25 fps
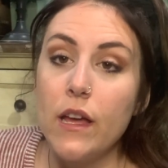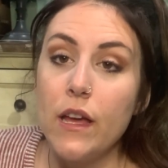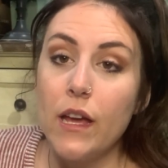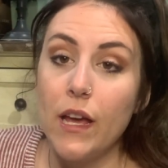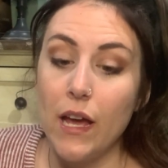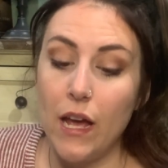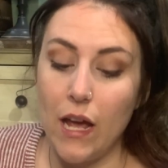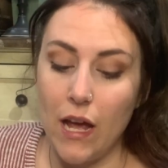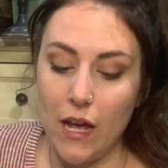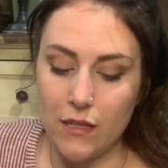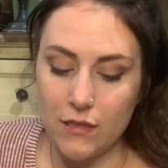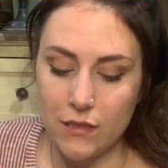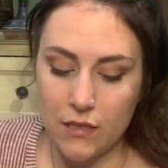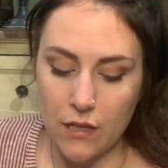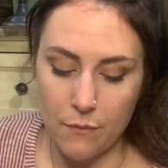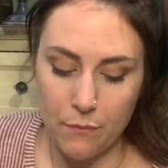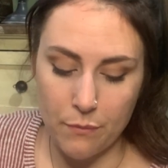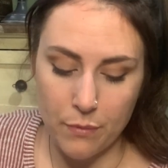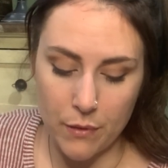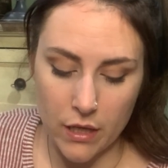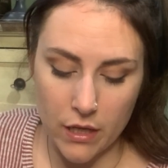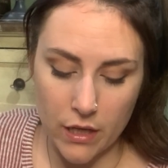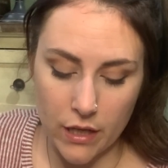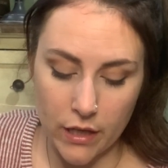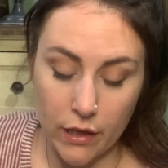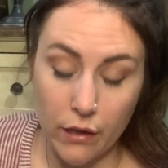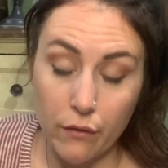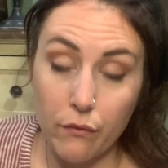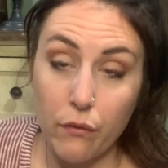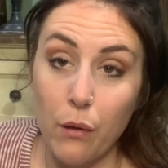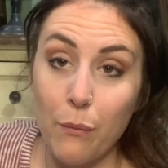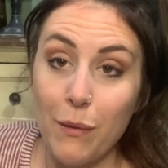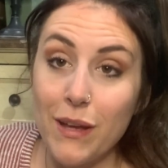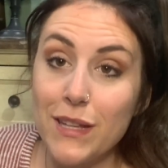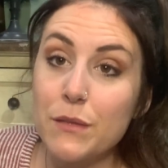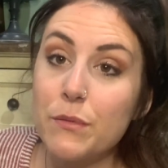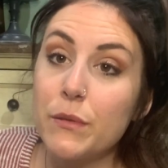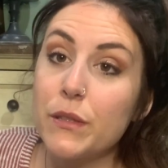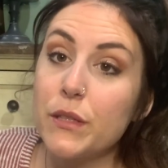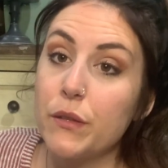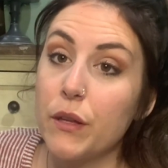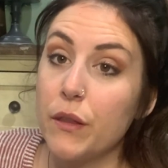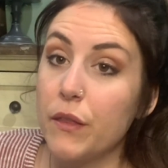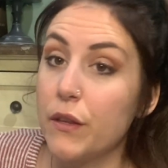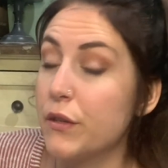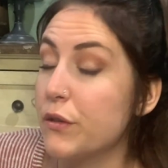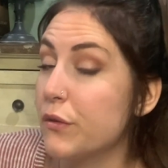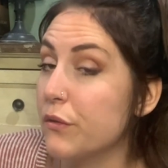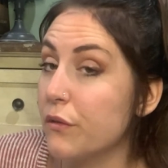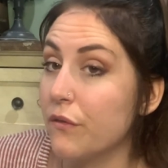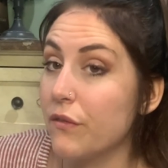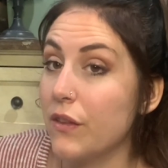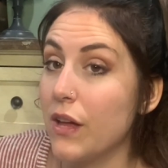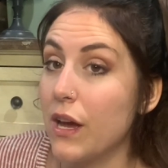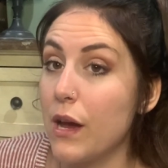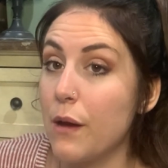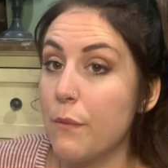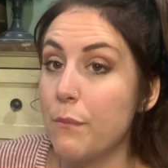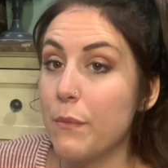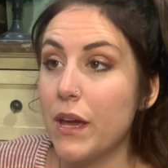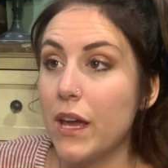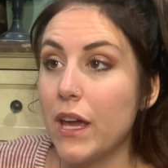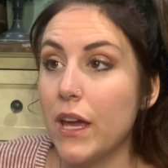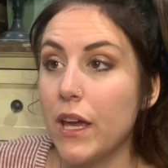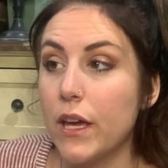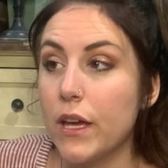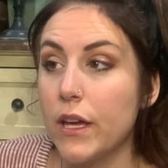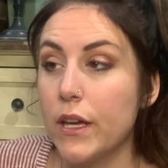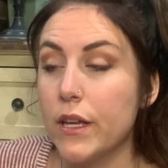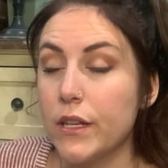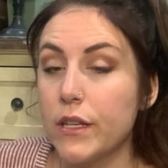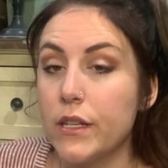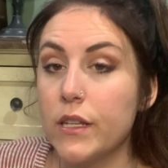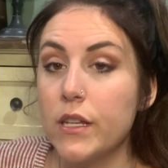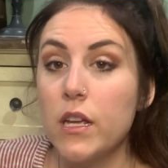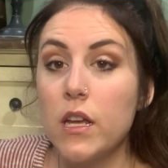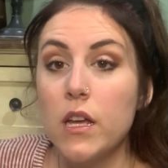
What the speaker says: it ends up being a romance between the two of them. And